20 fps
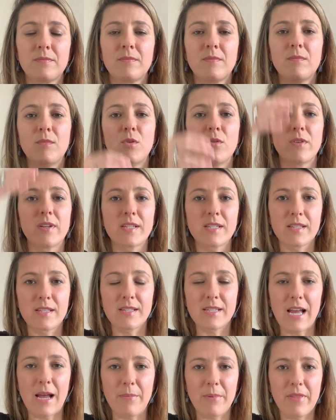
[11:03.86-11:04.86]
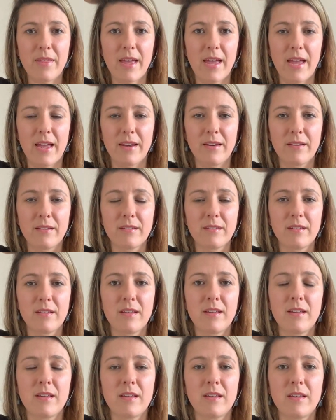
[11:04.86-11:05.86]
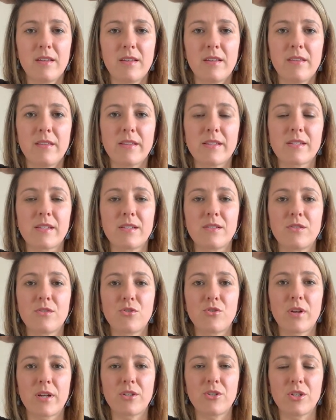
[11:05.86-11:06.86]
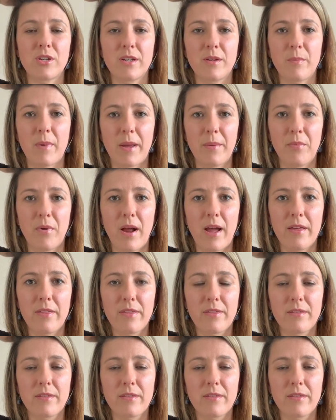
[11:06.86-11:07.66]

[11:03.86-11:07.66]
Moving to the top of the head, this constriction in my breath,